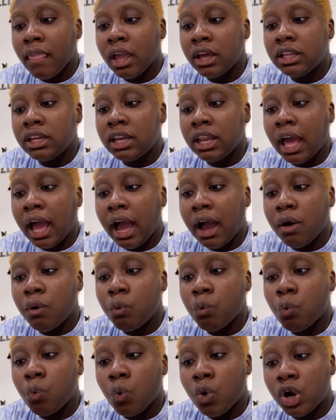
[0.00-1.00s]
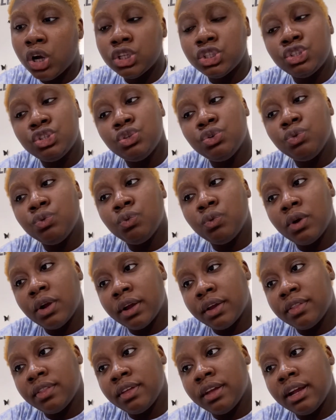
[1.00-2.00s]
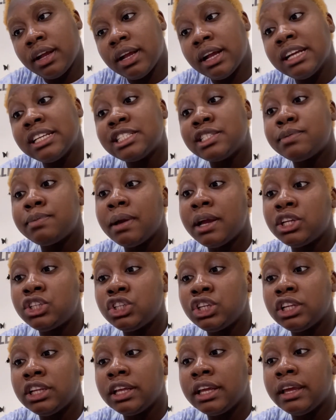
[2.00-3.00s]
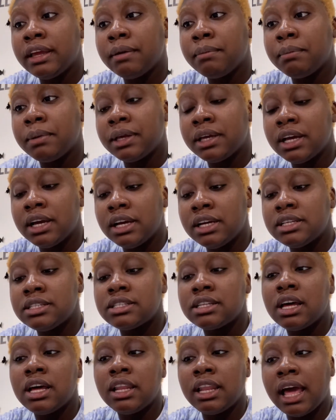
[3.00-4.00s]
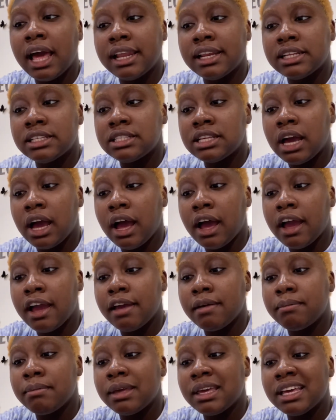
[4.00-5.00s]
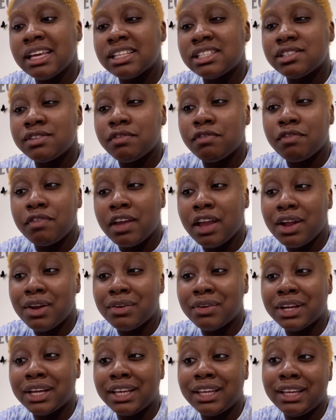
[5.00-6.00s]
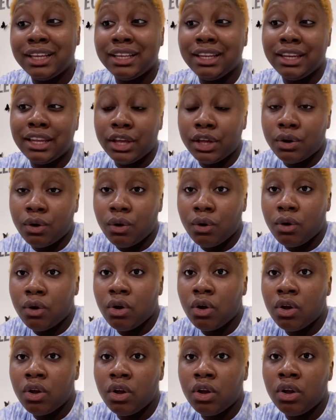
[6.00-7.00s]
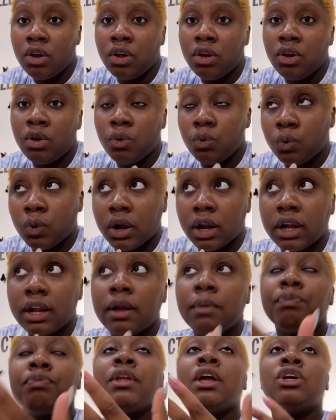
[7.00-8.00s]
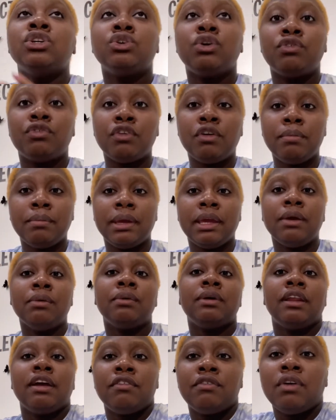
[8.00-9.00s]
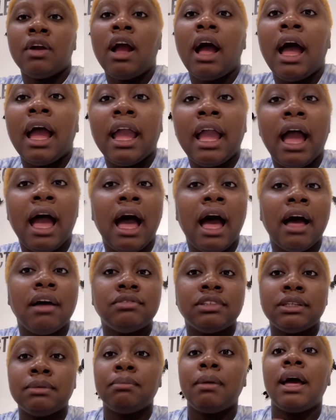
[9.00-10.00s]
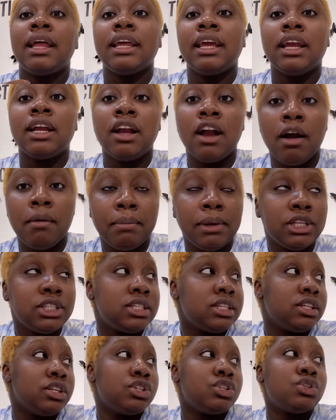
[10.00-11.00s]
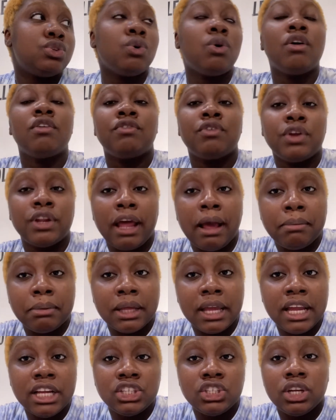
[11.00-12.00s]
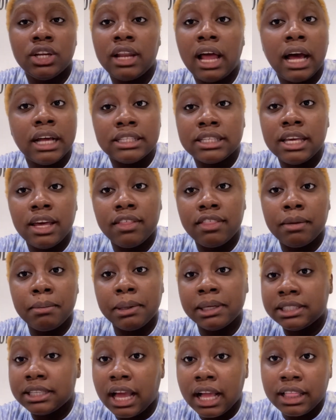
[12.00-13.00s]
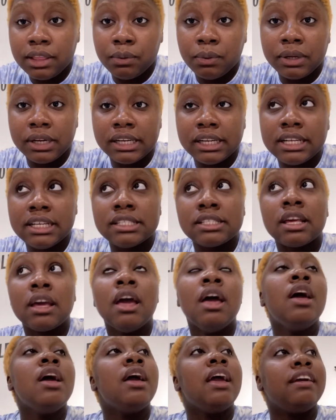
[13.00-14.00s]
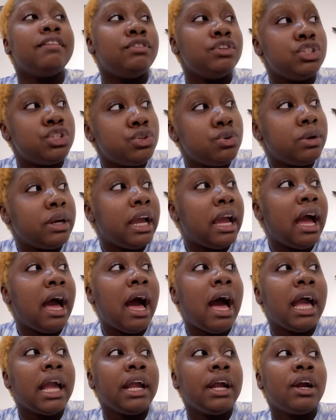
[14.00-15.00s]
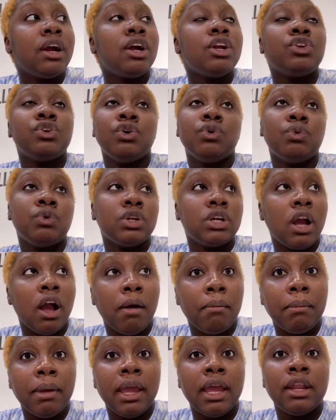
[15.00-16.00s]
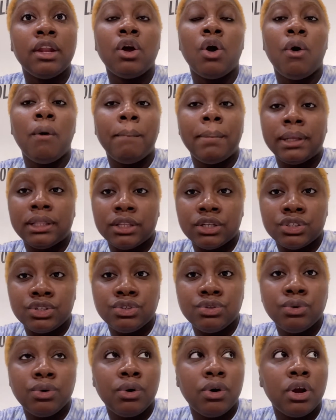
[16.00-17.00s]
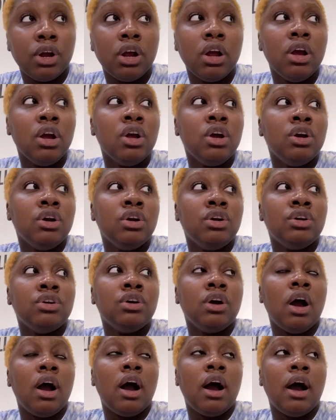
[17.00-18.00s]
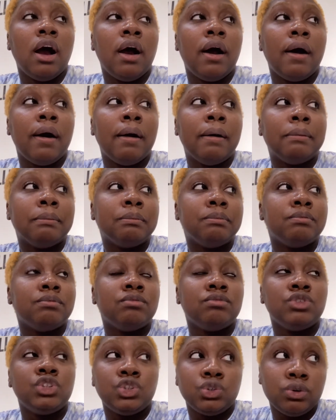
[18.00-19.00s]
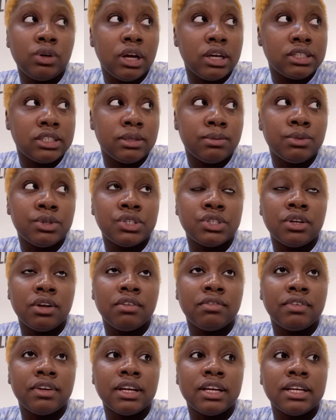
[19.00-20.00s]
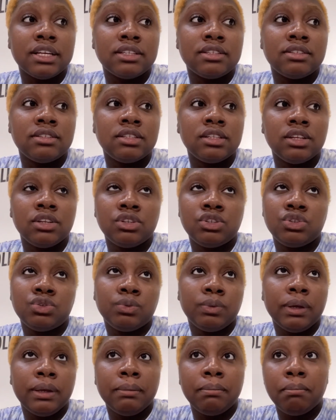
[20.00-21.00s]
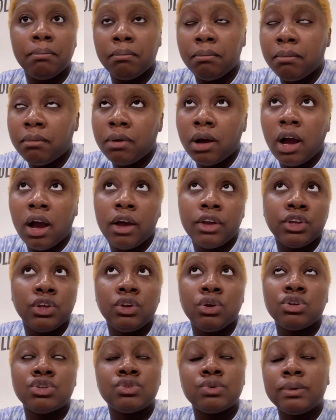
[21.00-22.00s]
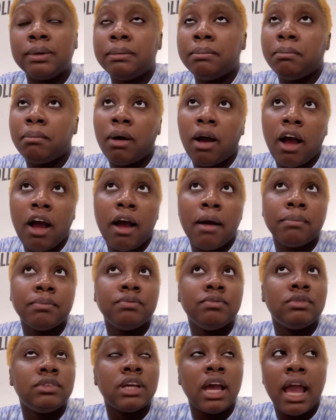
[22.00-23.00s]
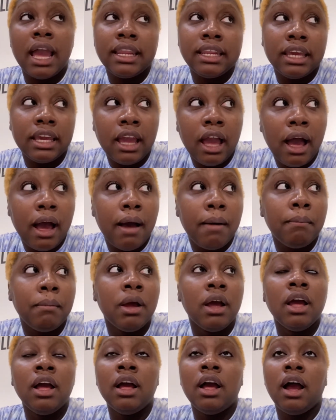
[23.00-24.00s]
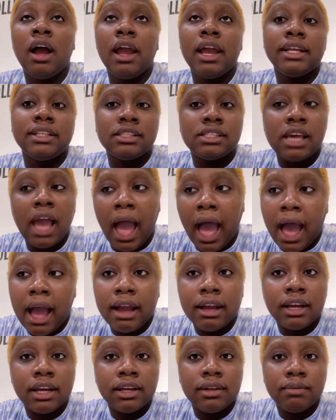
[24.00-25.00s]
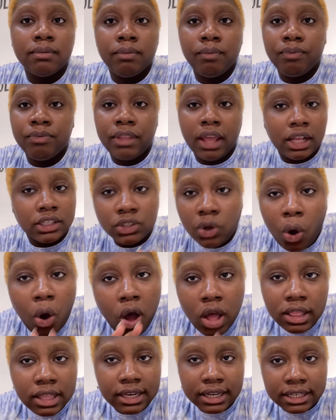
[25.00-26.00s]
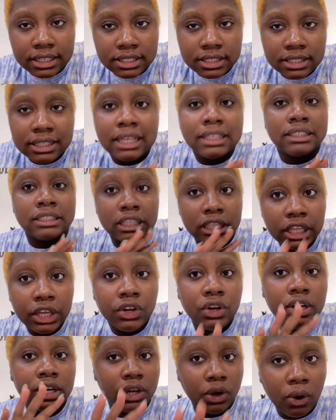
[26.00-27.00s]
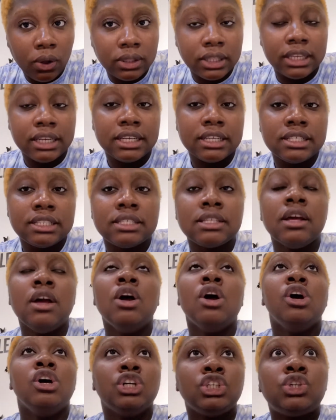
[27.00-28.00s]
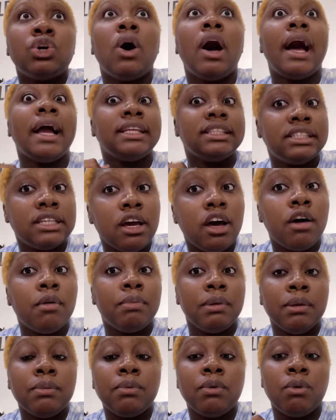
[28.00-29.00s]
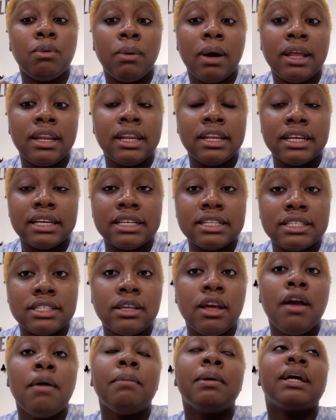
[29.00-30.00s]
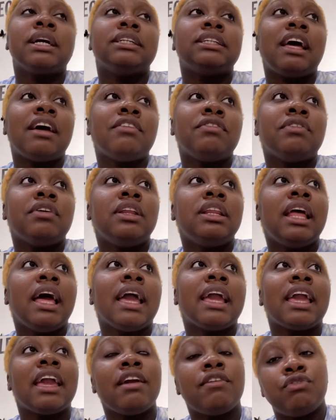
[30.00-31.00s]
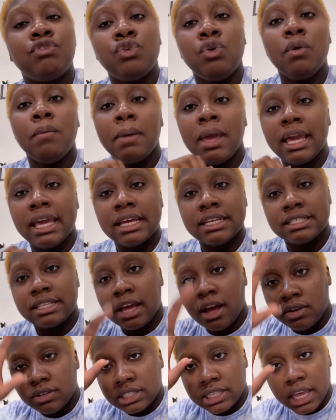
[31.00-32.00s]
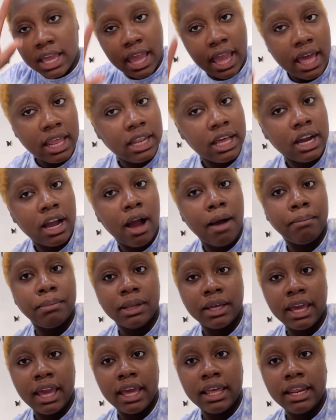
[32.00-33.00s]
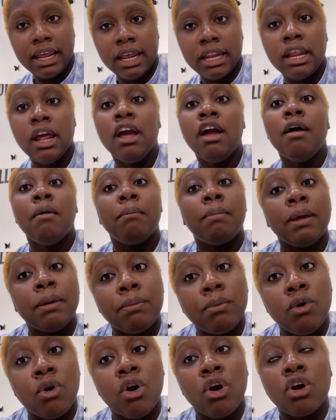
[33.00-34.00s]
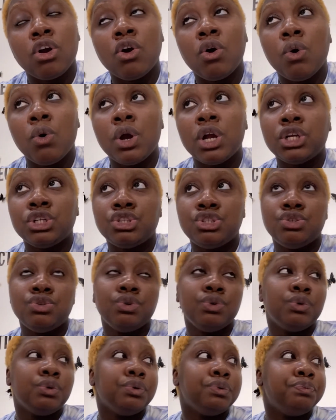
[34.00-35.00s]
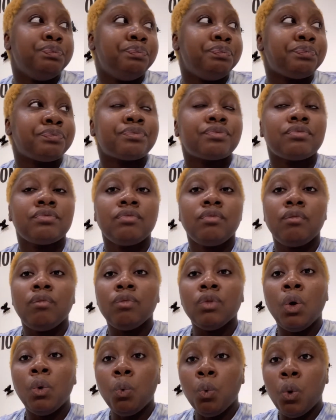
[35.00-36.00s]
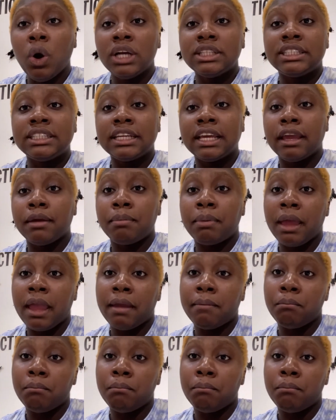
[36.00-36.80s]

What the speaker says: not want to work there, especially because a lot of time it's very little work. So for me, whenever I have somebody come into the store for an application, I'll tell them exactly what it is. If you do get hired, you would come in, open the store, do customer service, sweep, sweep, mop, tidy up, and tag. That's all it is. That's literally all it is. So I tell people what it is, because I feel like if you make it sound hella complicated, people are going to want to get paid